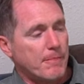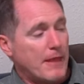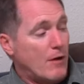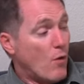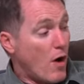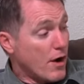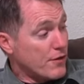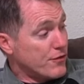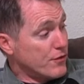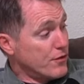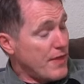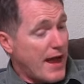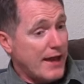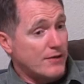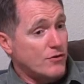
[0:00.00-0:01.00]
They walk through
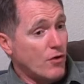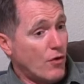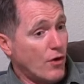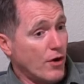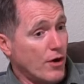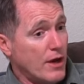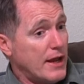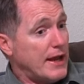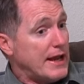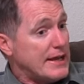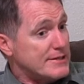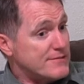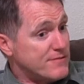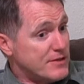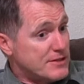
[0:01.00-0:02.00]
that door,
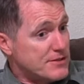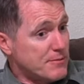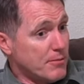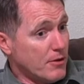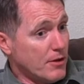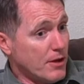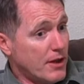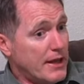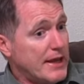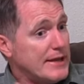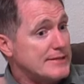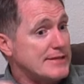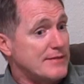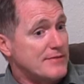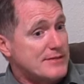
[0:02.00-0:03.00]
it's visible,
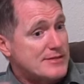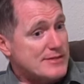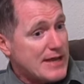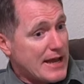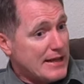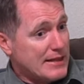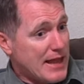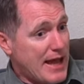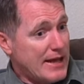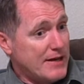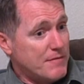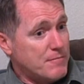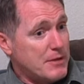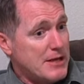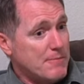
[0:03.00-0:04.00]
it's in the sight line
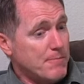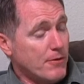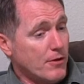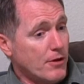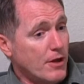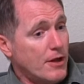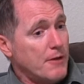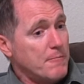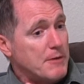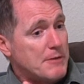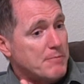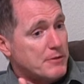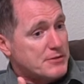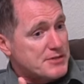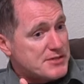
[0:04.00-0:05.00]
of people,
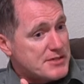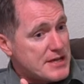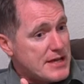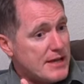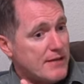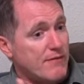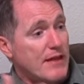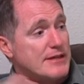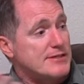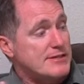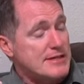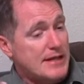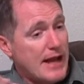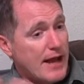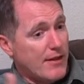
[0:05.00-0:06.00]
people see it, they
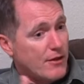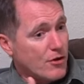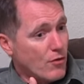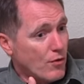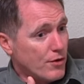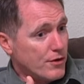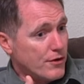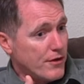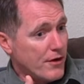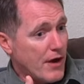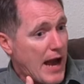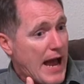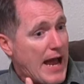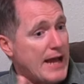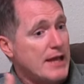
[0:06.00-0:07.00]
see it out of the corner of their
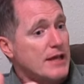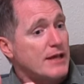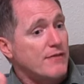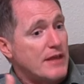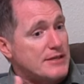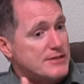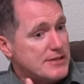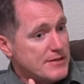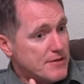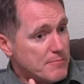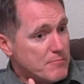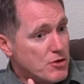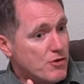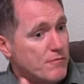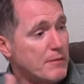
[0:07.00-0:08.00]
eye, they see the
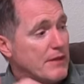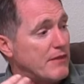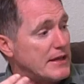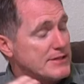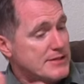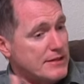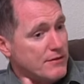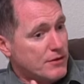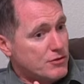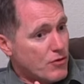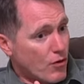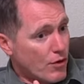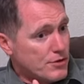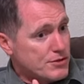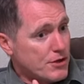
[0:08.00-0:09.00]
movement, they see the
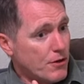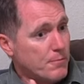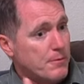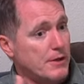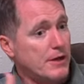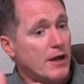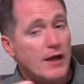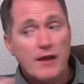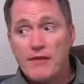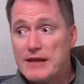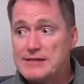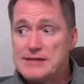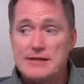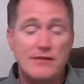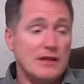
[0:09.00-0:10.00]
doors open, they
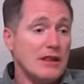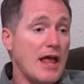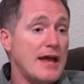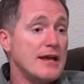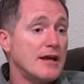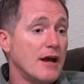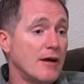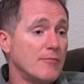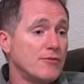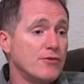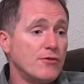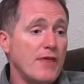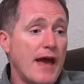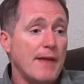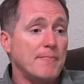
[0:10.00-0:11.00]
see the light come
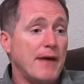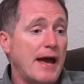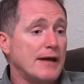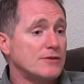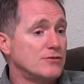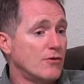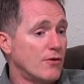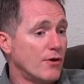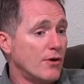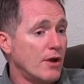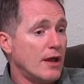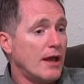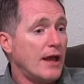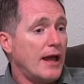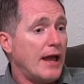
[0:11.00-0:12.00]
through that back door,